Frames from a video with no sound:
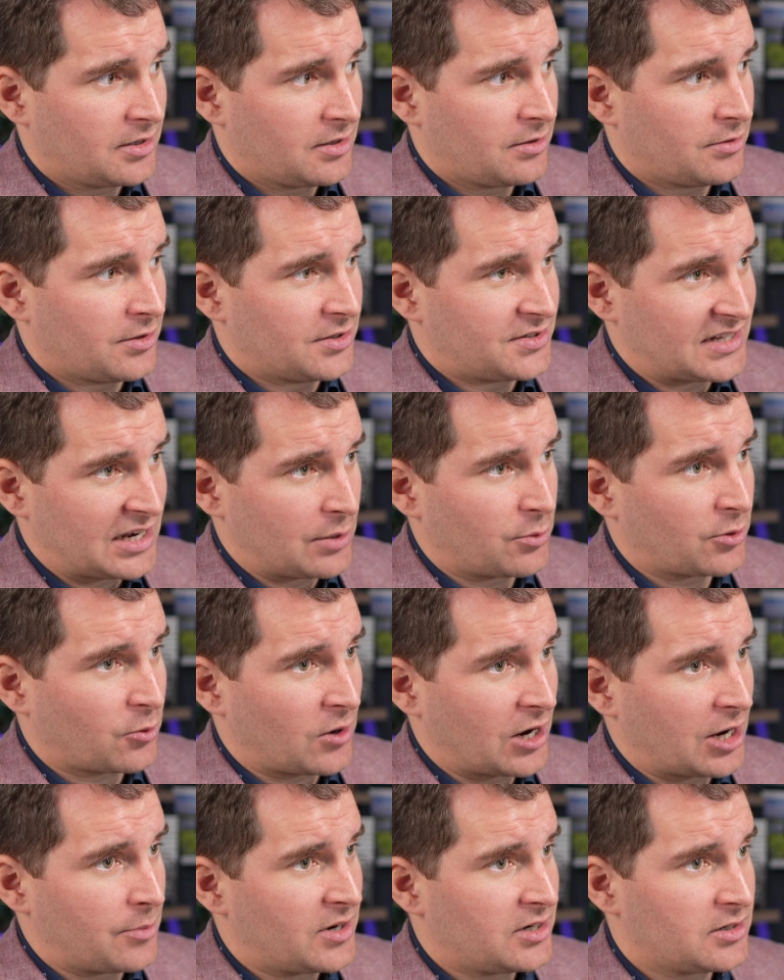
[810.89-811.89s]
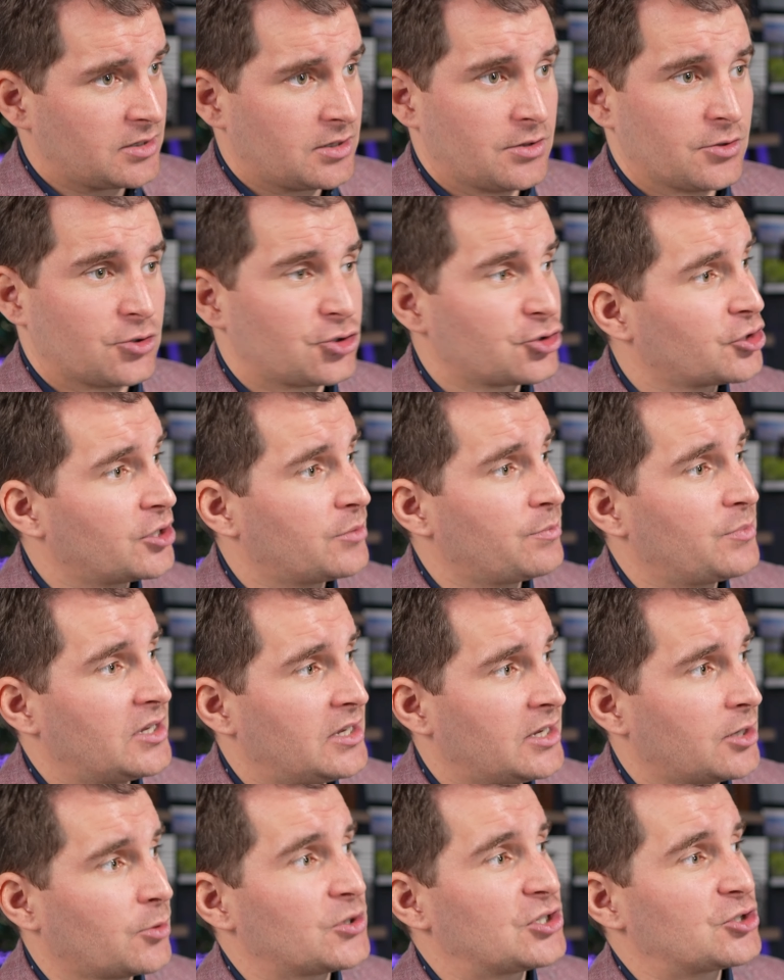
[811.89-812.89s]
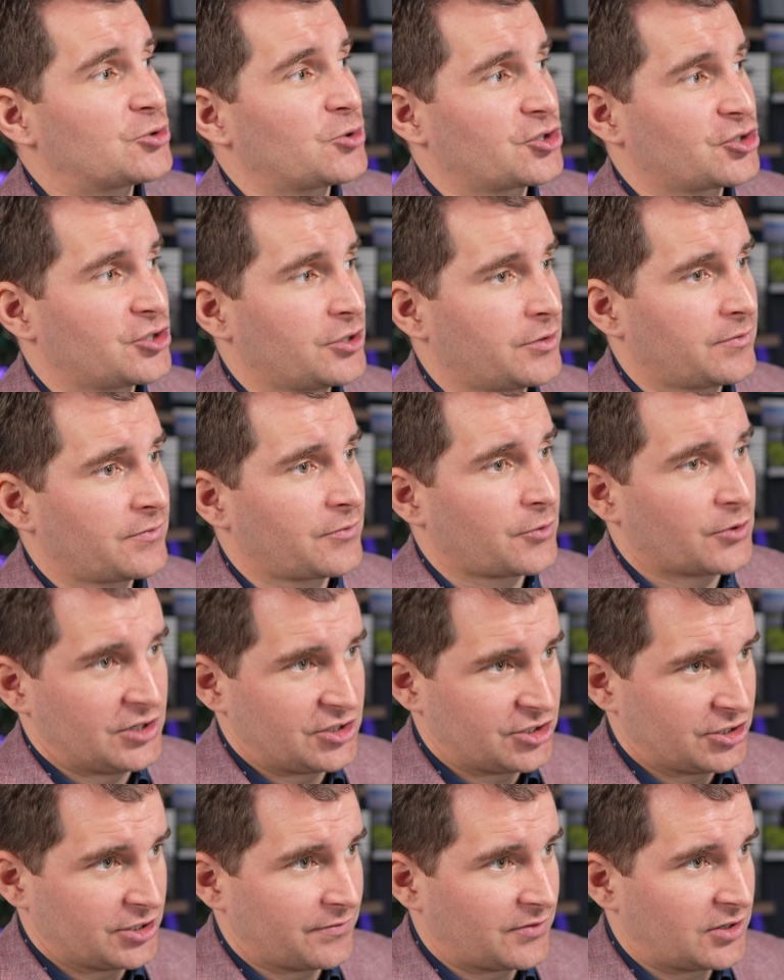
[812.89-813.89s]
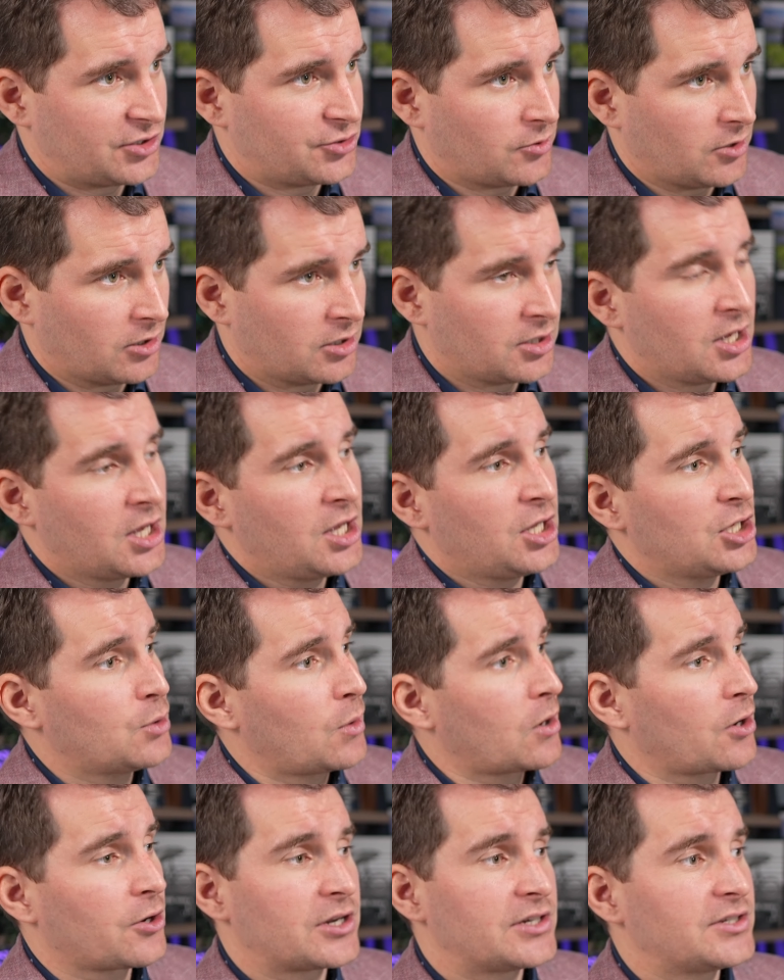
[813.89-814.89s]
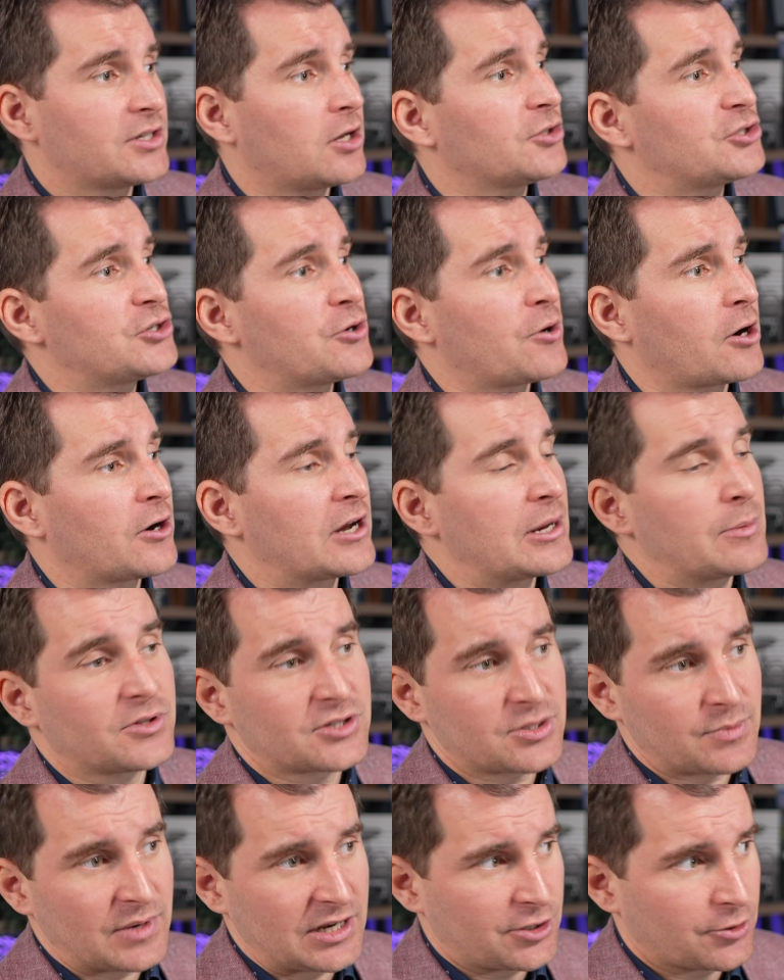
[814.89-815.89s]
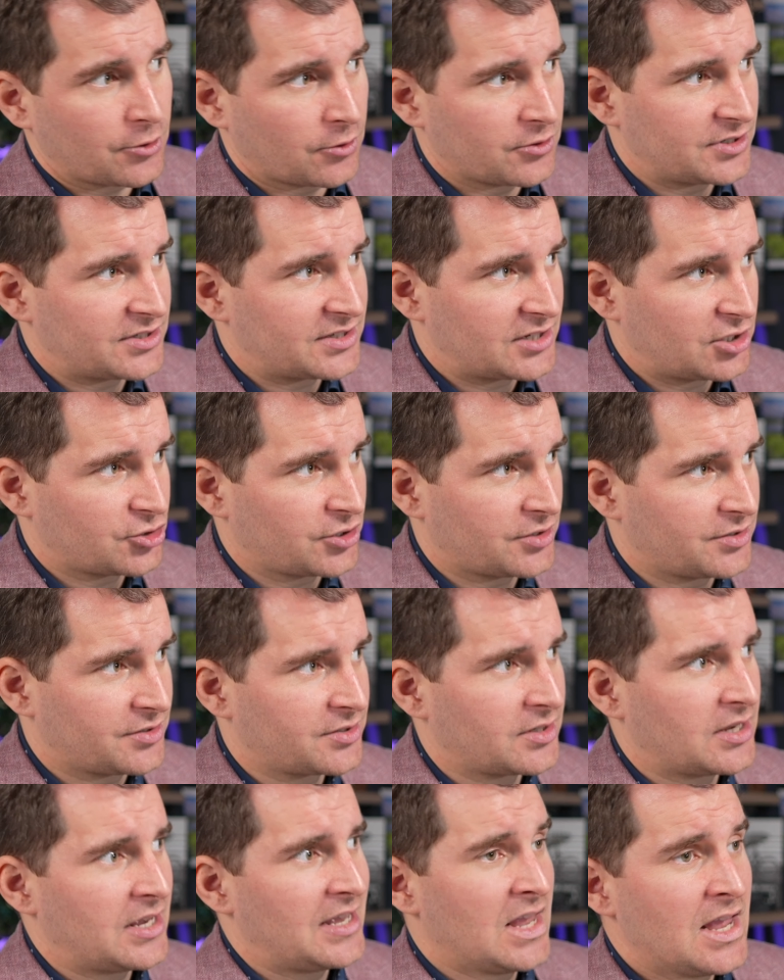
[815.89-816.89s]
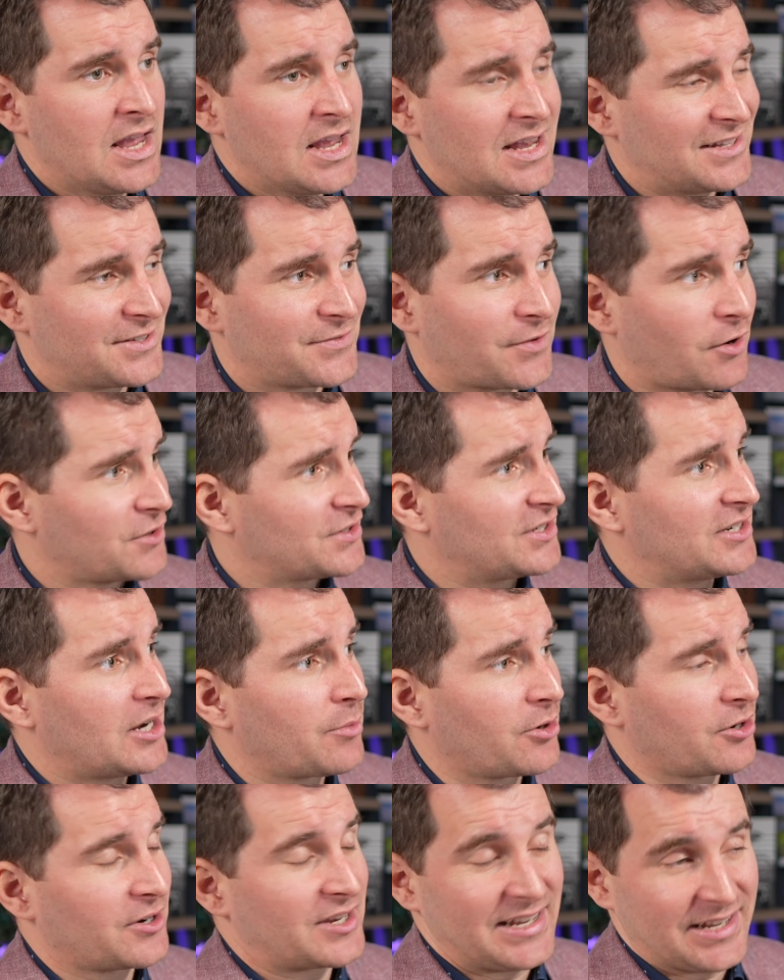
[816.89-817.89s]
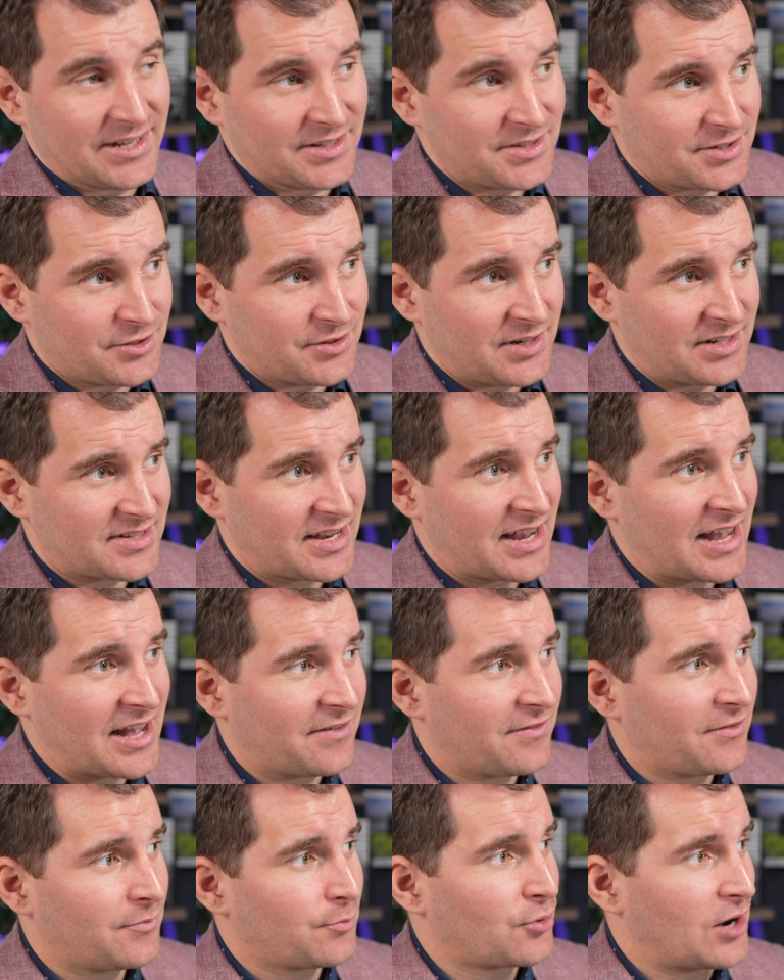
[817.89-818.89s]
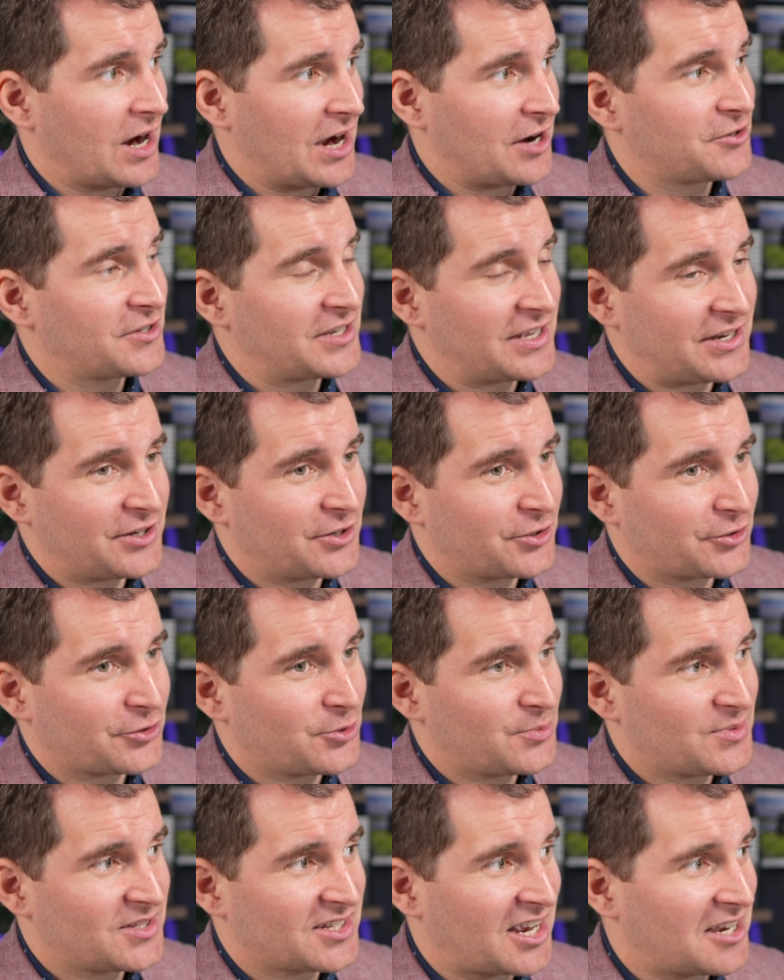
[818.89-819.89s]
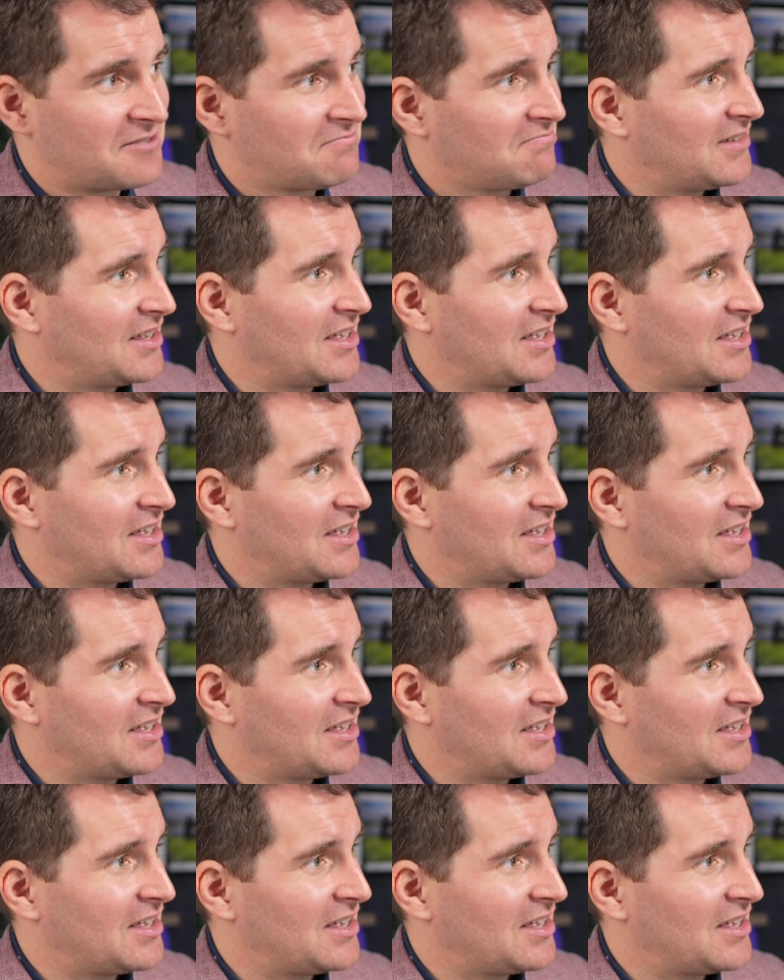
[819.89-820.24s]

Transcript: the state requirement, there shouldn't be a restriction for each individual. You are an adult, you are able to make your own decisions. As far as the number of kids you need to have prior to getting your tubes tied,